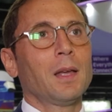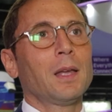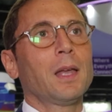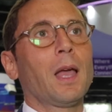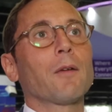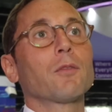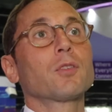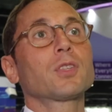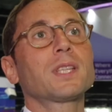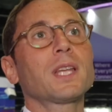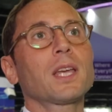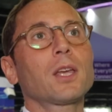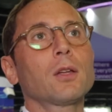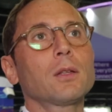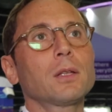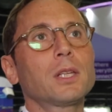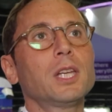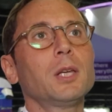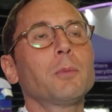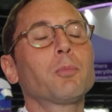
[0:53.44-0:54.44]
Yeah, the
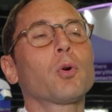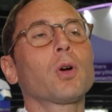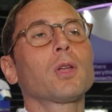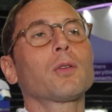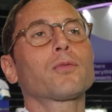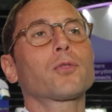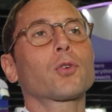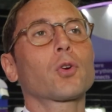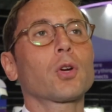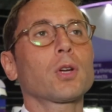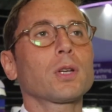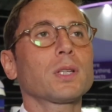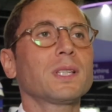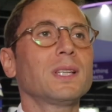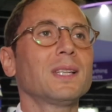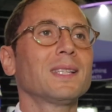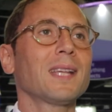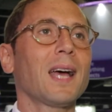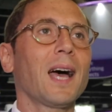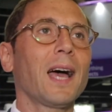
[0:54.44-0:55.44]
second key point for
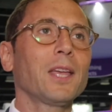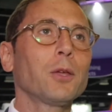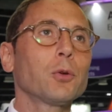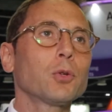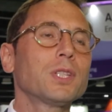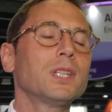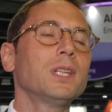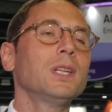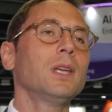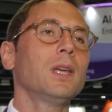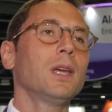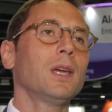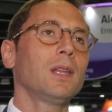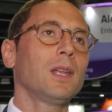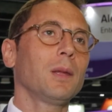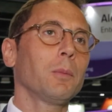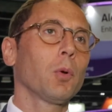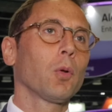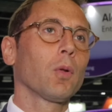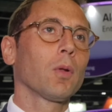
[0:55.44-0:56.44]
us is
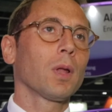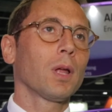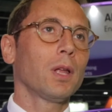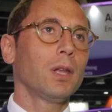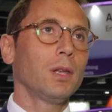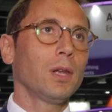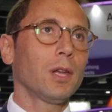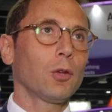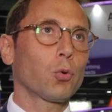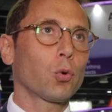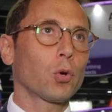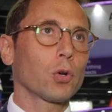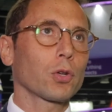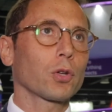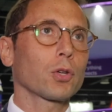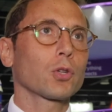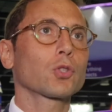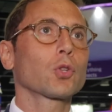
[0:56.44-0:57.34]
IoT-enabled network.